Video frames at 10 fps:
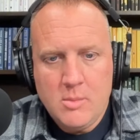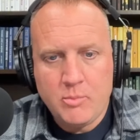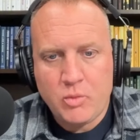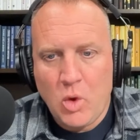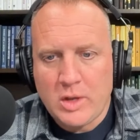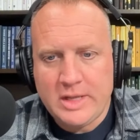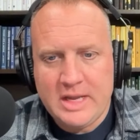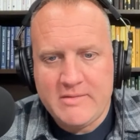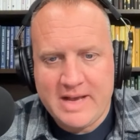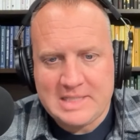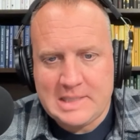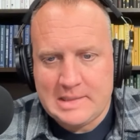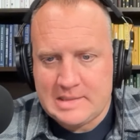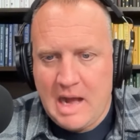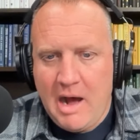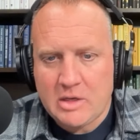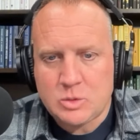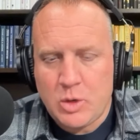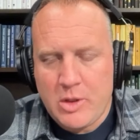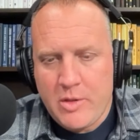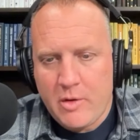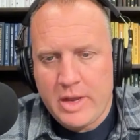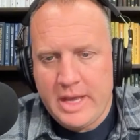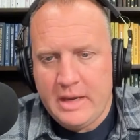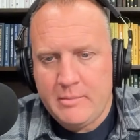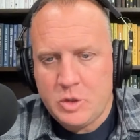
broadly invested in stocks, whether they're in